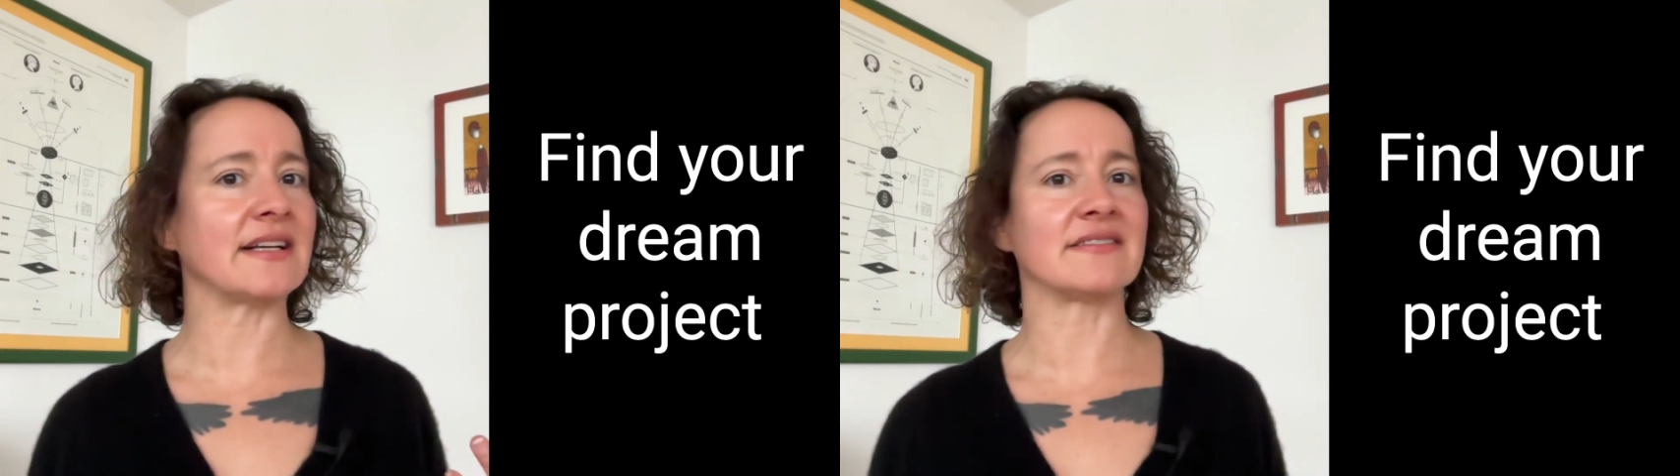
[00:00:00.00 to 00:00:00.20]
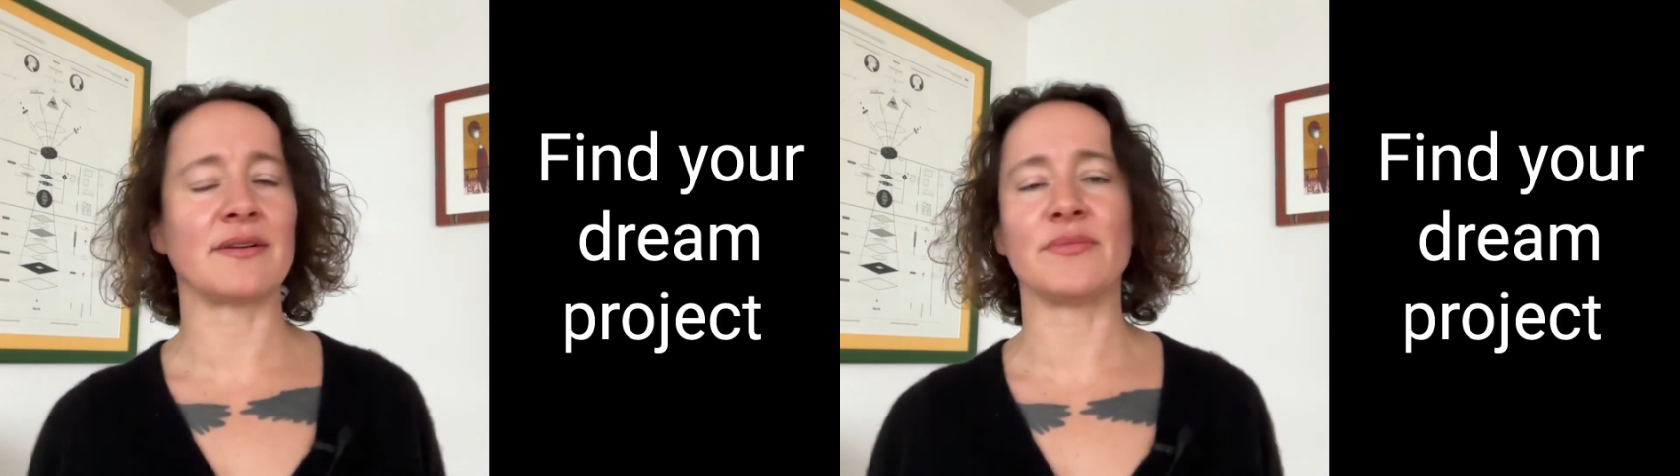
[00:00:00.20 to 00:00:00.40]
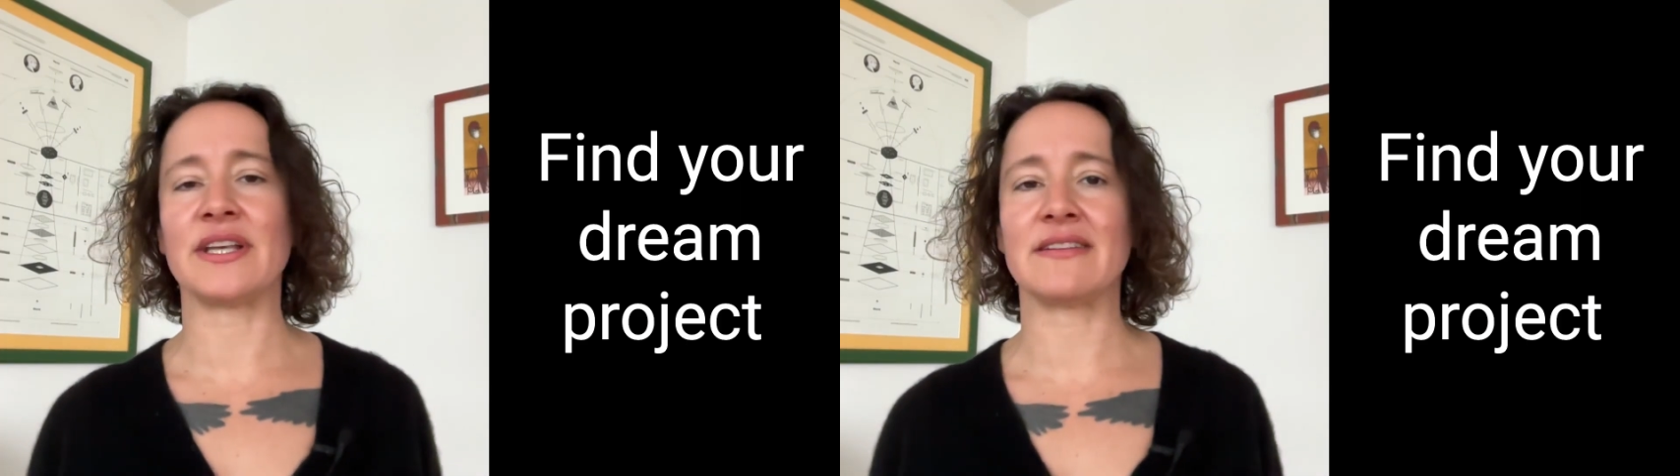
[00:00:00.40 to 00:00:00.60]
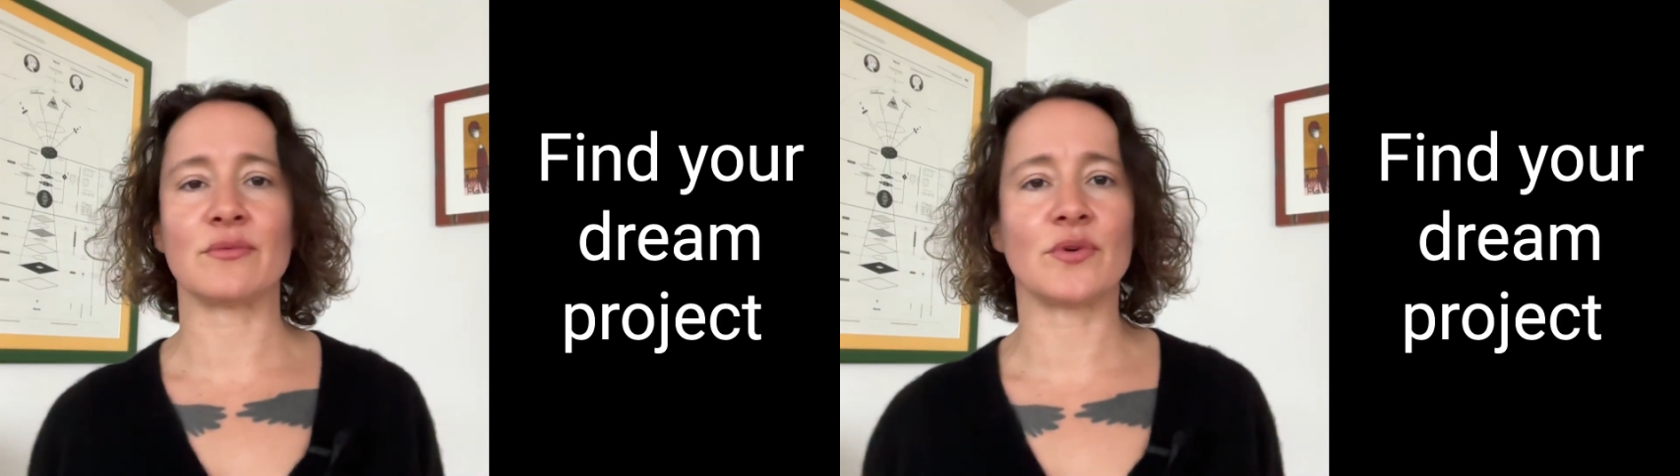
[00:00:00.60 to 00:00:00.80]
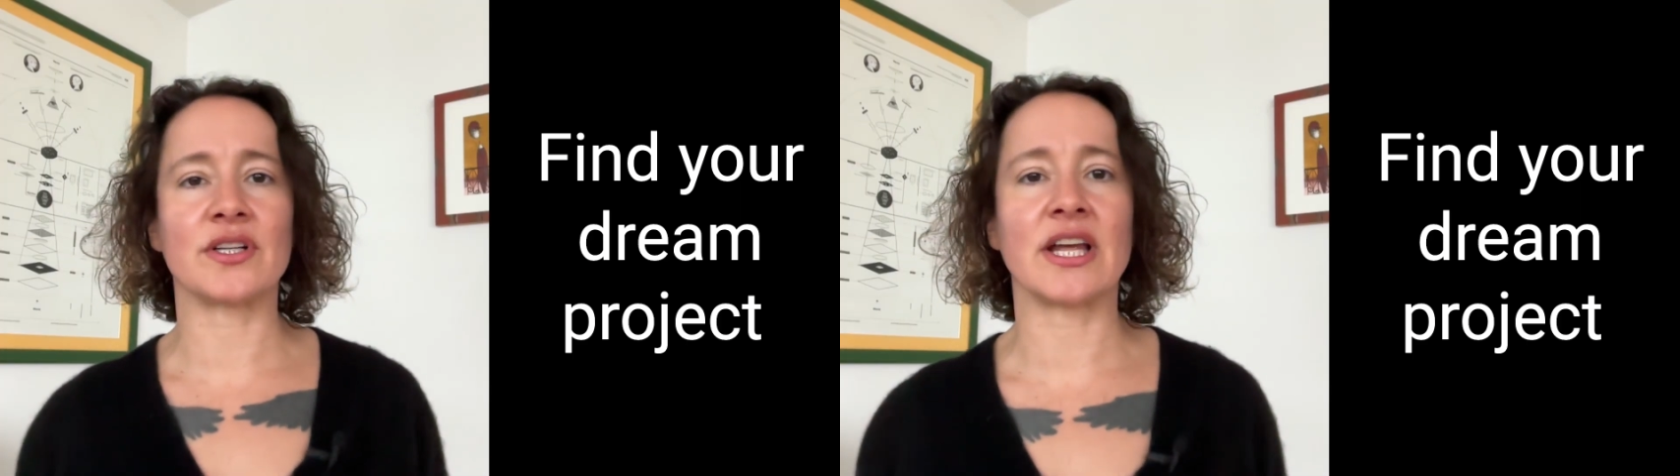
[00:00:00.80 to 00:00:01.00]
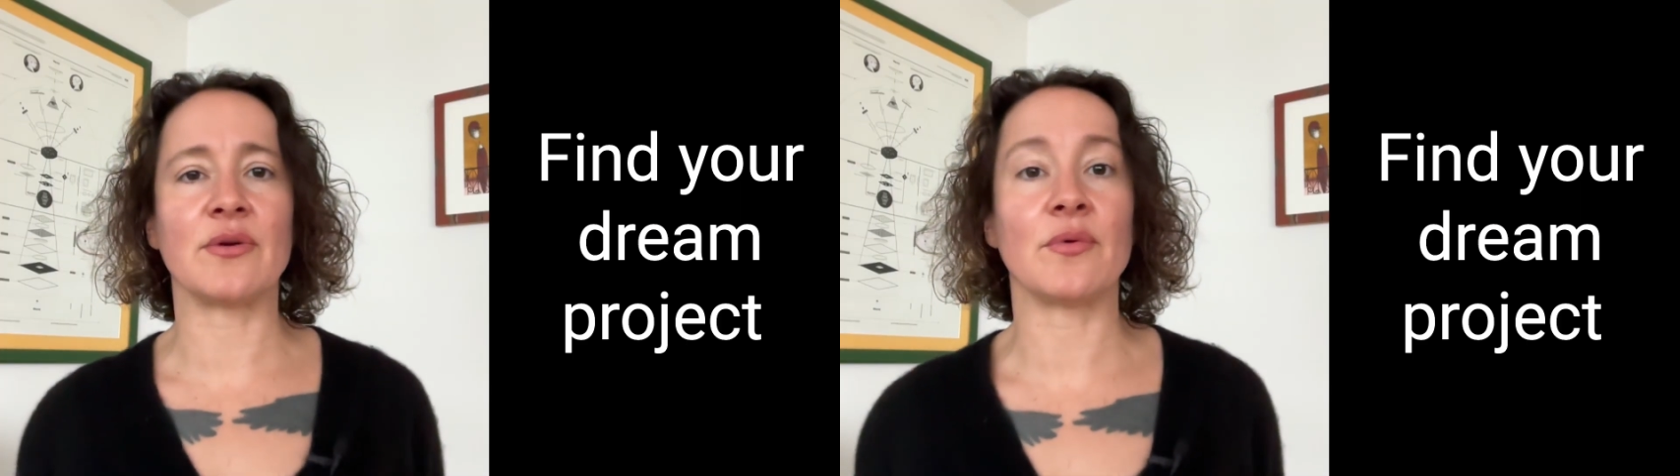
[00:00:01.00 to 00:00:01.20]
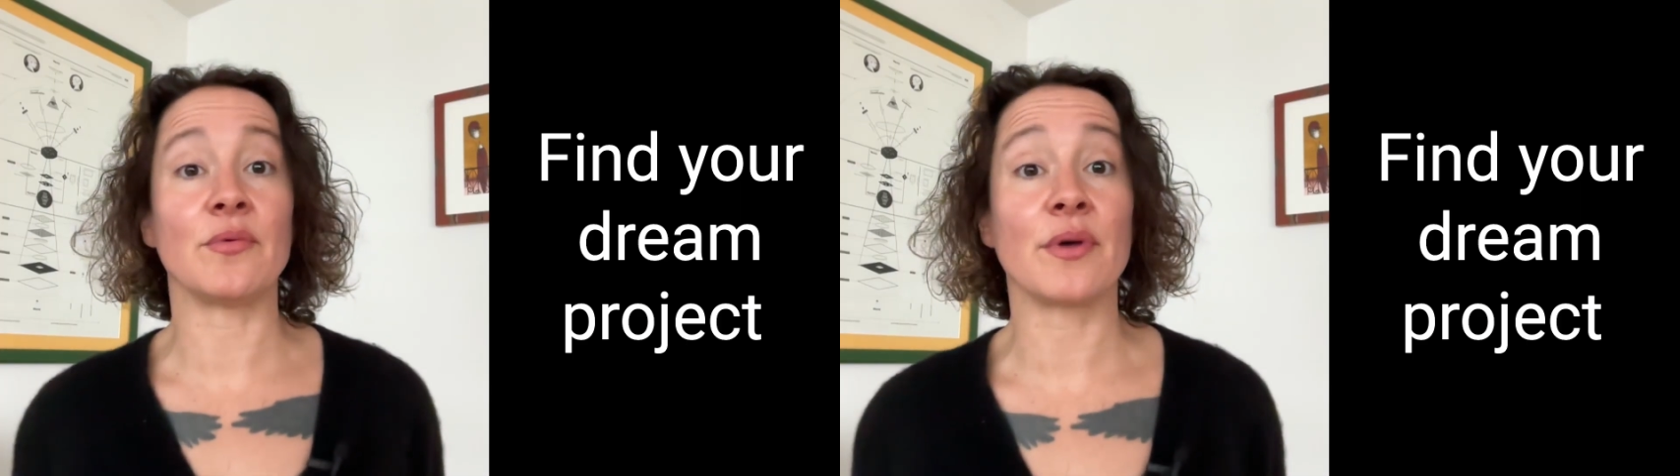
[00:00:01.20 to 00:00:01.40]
something isn't working with